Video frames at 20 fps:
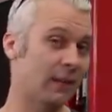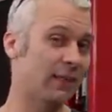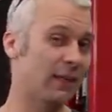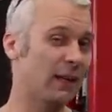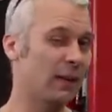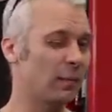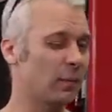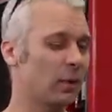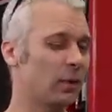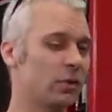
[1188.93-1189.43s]
And
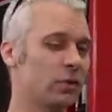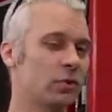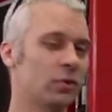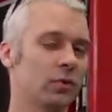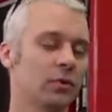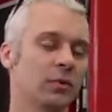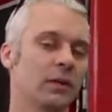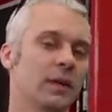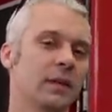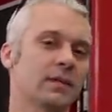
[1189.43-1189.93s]
then I'm gonna show
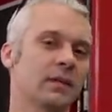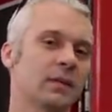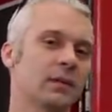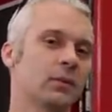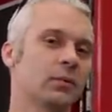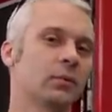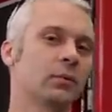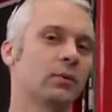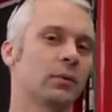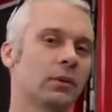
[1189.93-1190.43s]
you guys a
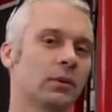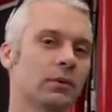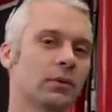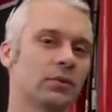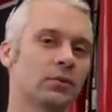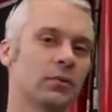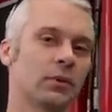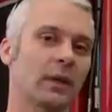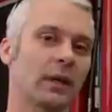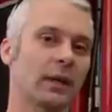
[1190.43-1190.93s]
cool little
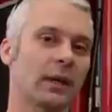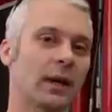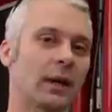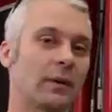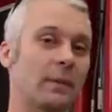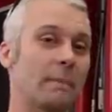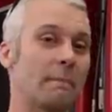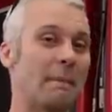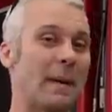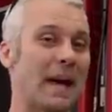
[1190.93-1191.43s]
trick on
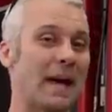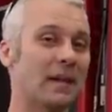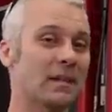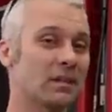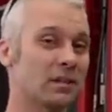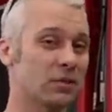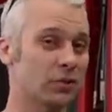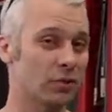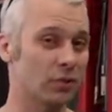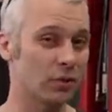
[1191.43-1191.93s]
how to
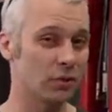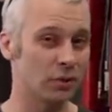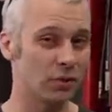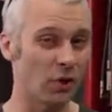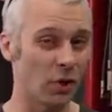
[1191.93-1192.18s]
mask so you